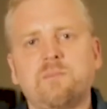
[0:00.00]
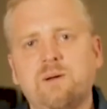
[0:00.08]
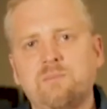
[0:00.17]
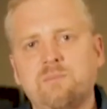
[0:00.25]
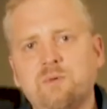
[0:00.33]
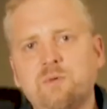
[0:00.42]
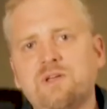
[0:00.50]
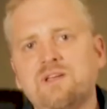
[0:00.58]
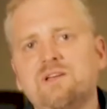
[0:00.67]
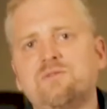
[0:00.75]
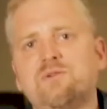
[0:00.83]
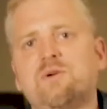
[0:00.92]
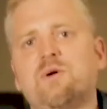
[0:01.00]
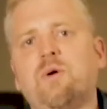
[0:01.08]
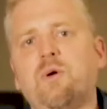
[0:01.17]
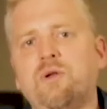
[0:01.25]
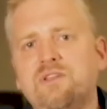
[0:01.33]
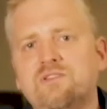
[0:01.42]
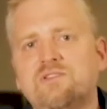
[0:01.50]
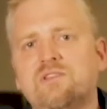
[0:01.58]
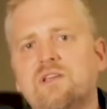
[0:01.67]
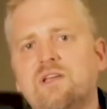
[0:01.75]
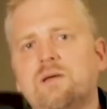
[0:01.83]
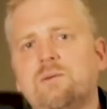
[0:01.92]
I'm looking for all these
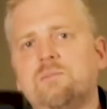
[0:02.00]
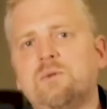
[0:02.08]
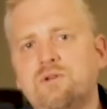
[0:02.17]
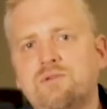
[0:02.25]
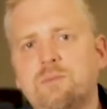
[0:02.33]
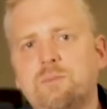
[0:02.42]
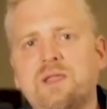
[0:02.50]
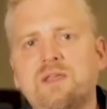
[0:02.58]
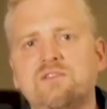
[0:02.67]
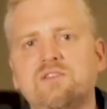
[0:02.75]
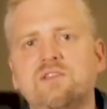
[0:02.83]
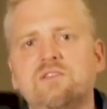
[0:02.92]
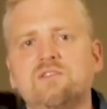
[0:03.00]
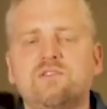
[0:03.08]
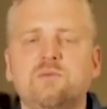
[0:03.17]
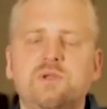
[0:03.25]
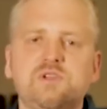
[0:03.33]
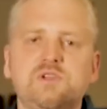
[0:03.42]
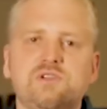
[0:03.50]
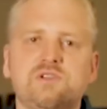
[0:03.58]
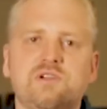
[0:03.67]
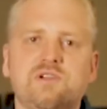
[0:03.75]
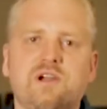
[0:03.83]
beautiful places which